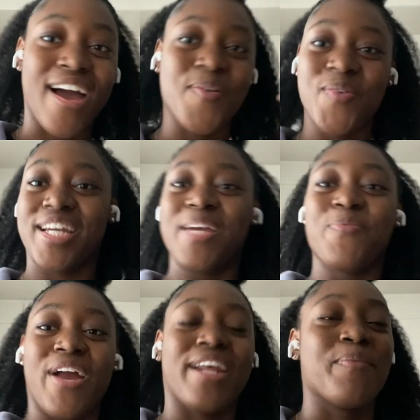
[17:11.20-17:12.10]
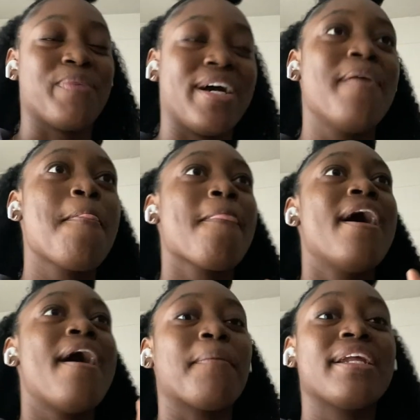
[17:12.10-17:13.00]
don't want to keep ranting, but
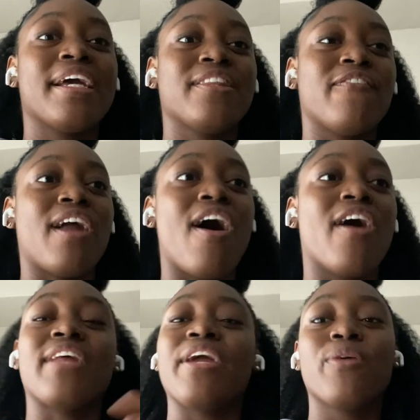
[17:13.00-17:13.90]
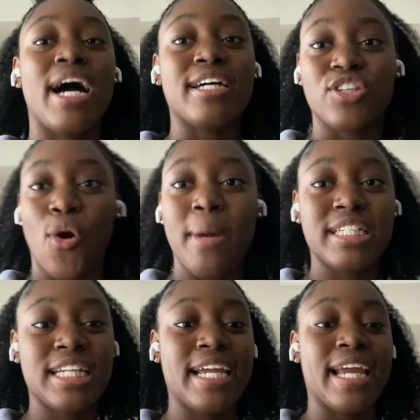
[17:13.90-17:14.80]
I'm going to end the vlog. Thank you guys so much
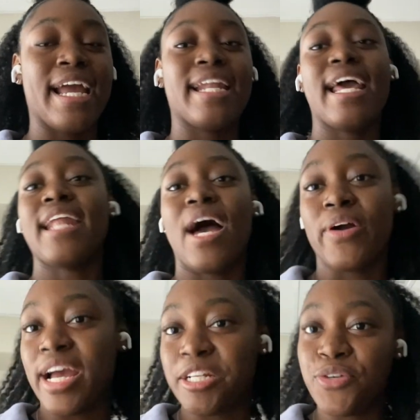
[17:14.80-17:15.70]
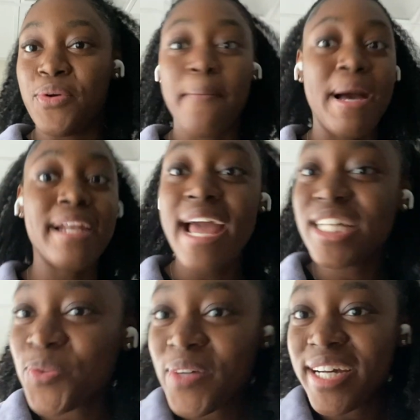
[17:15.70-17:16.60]
again, and I will catch you in my
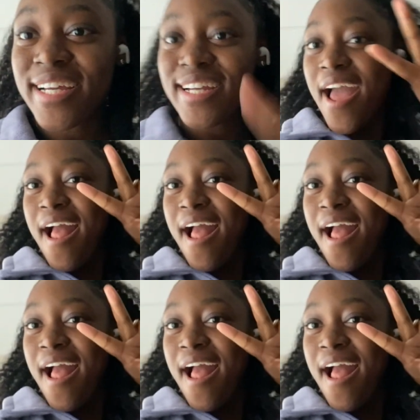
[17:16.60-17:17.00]
next one.